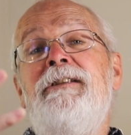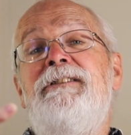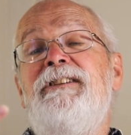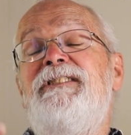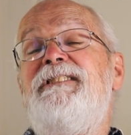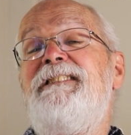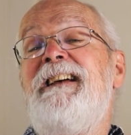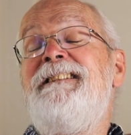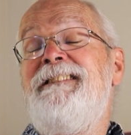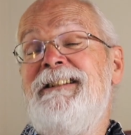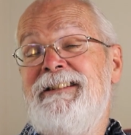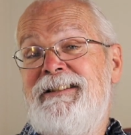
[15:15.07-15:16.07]

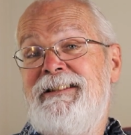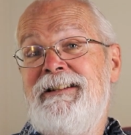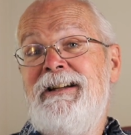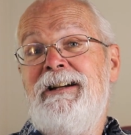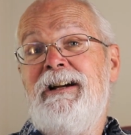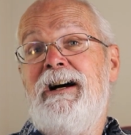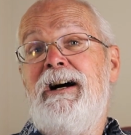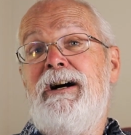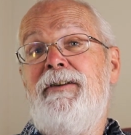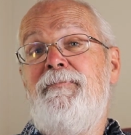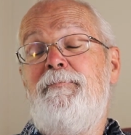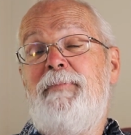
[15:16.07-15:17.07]
descendants
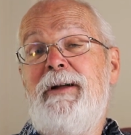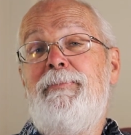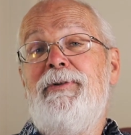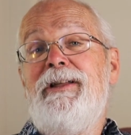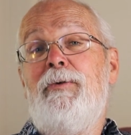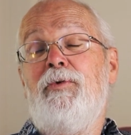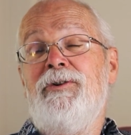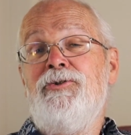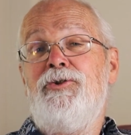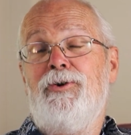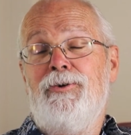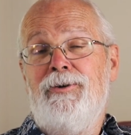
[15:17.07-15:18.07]
of people that were
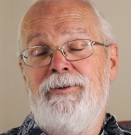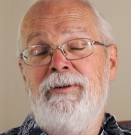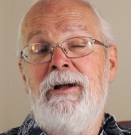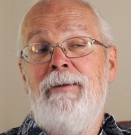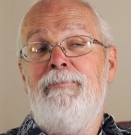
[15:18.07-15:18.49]
interred.